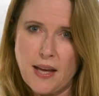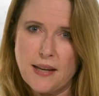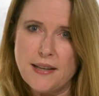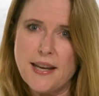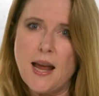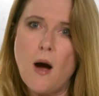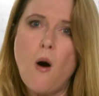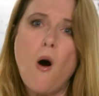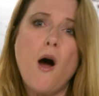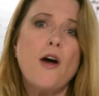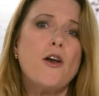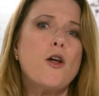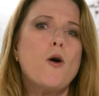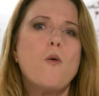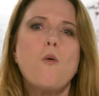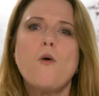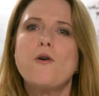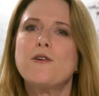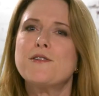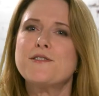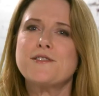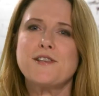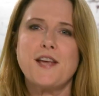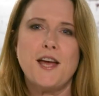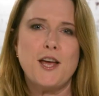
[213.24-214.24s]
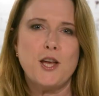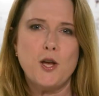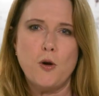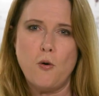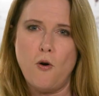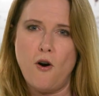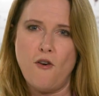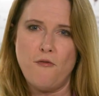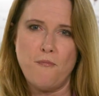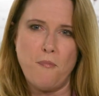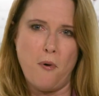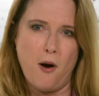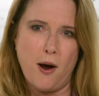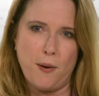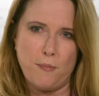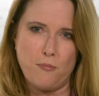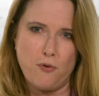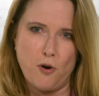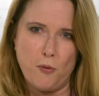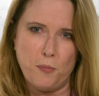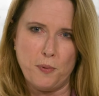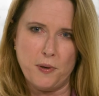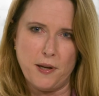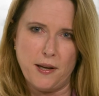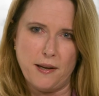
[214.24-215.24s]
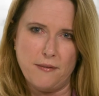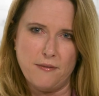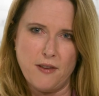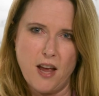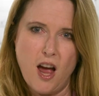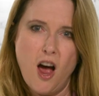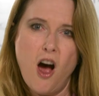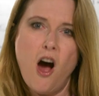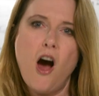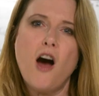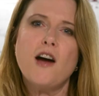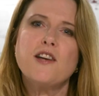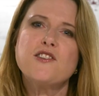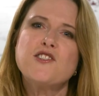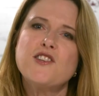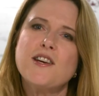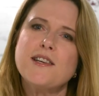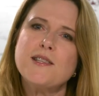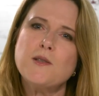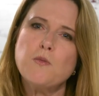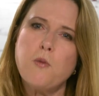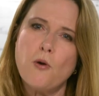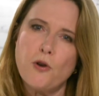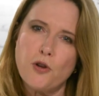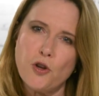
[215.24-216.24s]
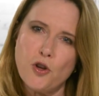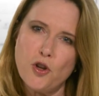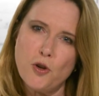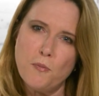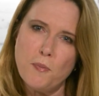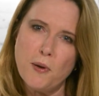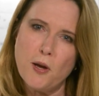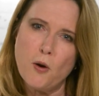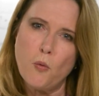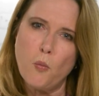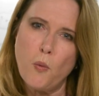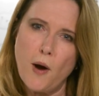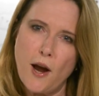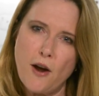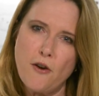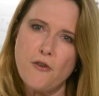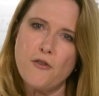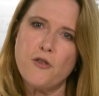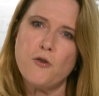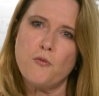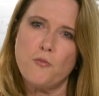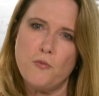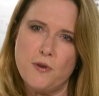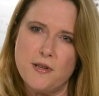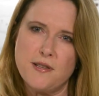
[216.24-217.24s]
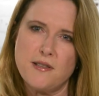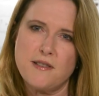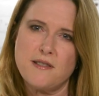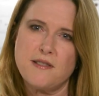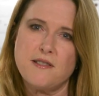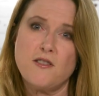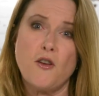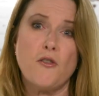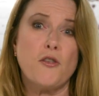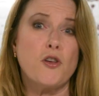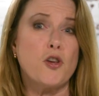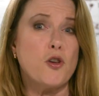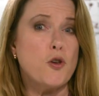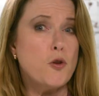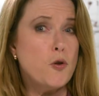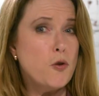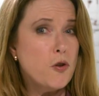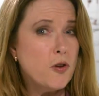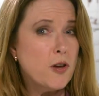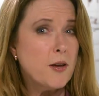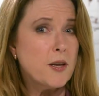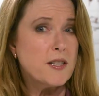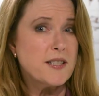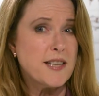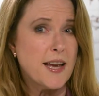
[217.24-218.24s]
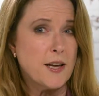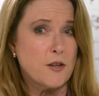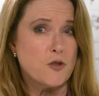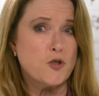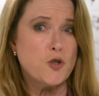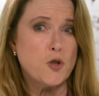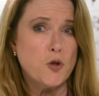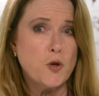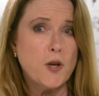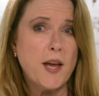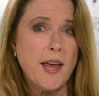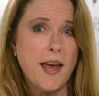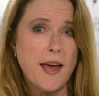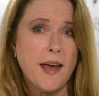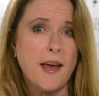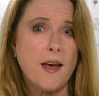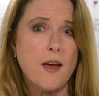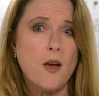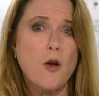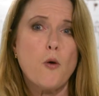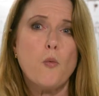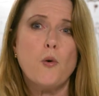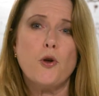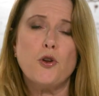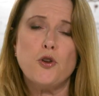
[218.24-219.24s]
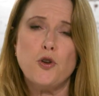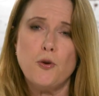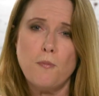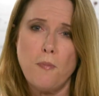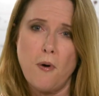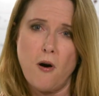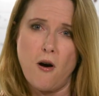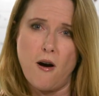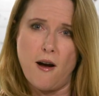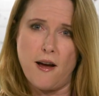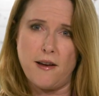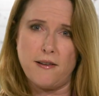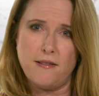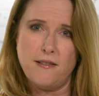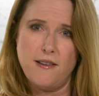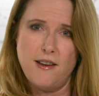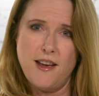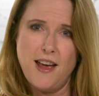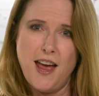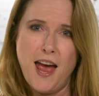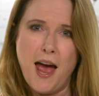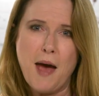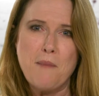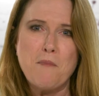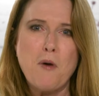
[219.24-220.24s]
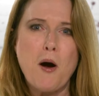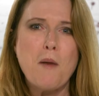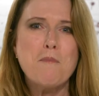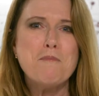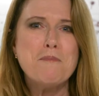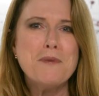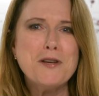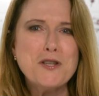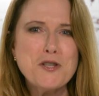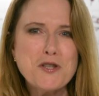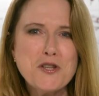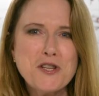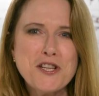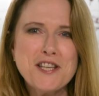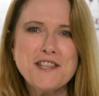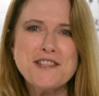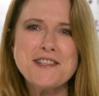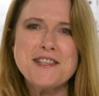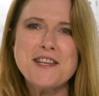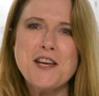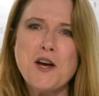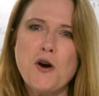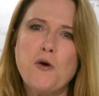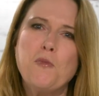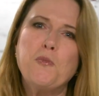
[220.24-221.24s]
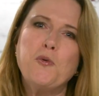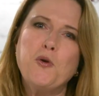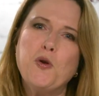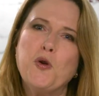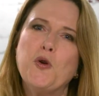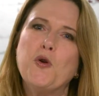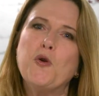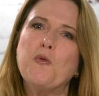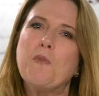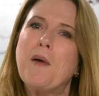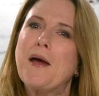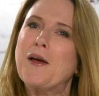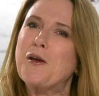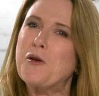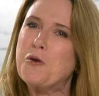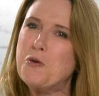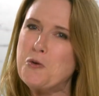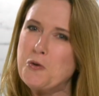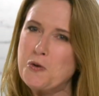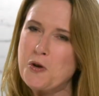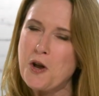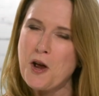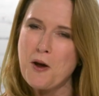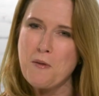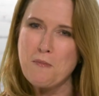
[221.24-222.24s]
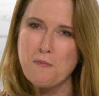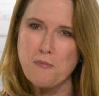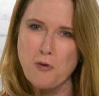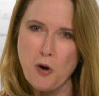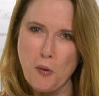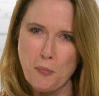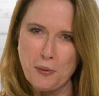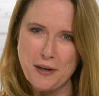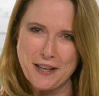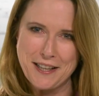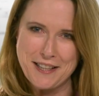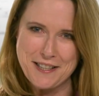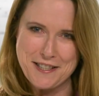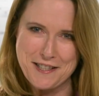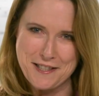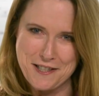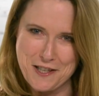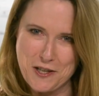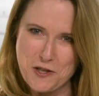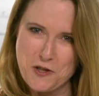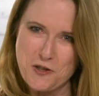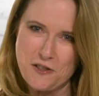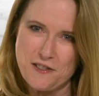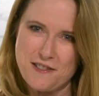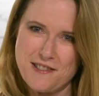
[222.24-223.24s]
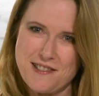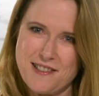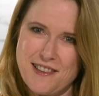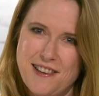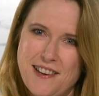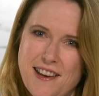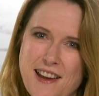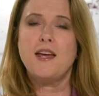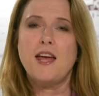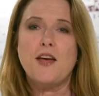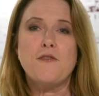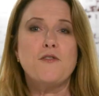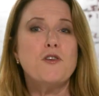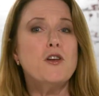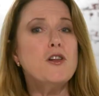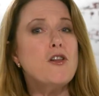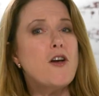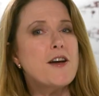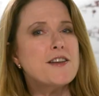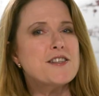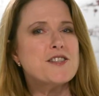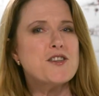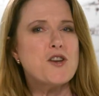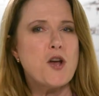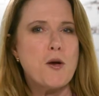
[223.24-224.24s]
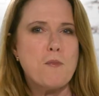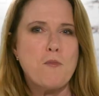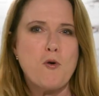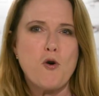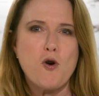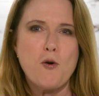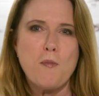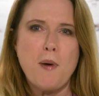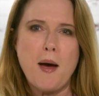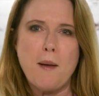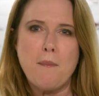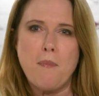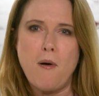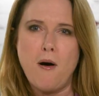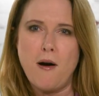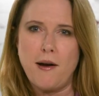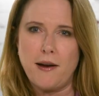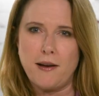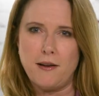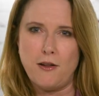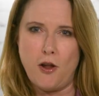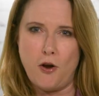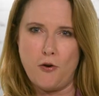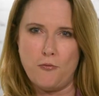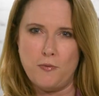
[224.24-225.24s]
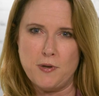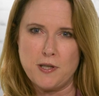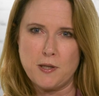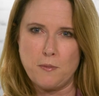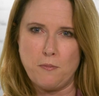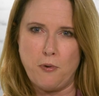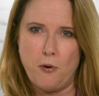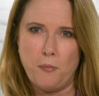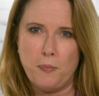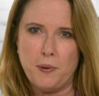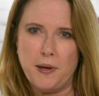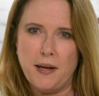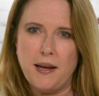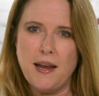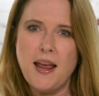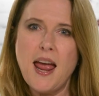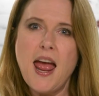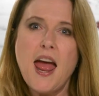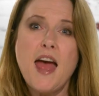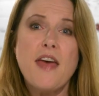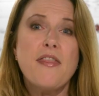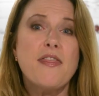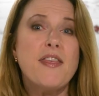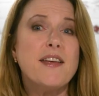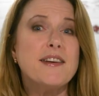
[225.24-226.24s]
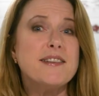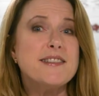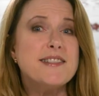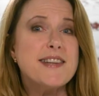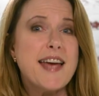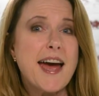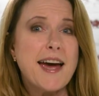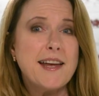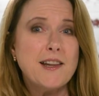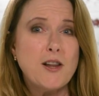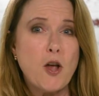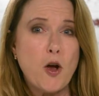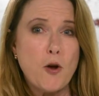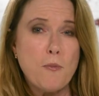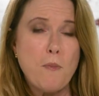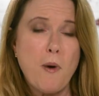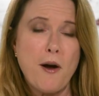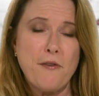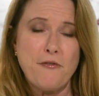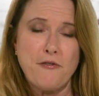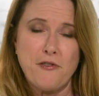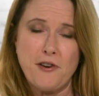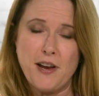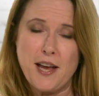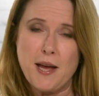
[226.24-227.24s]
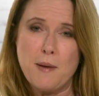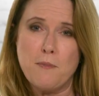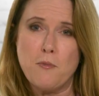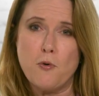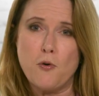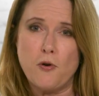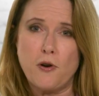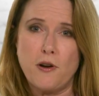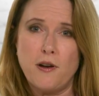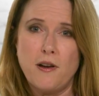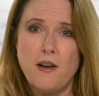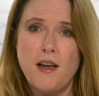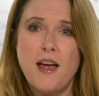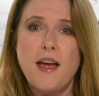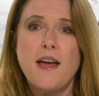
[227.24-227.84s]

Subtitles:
Now, I don't want to scare you off buying property. I just want you to be aware of the risks so that you can take due care when you buy. And my mission is to help you make good property decisions. If you'd like to know more about buying a low-risk property, then download my free ebook.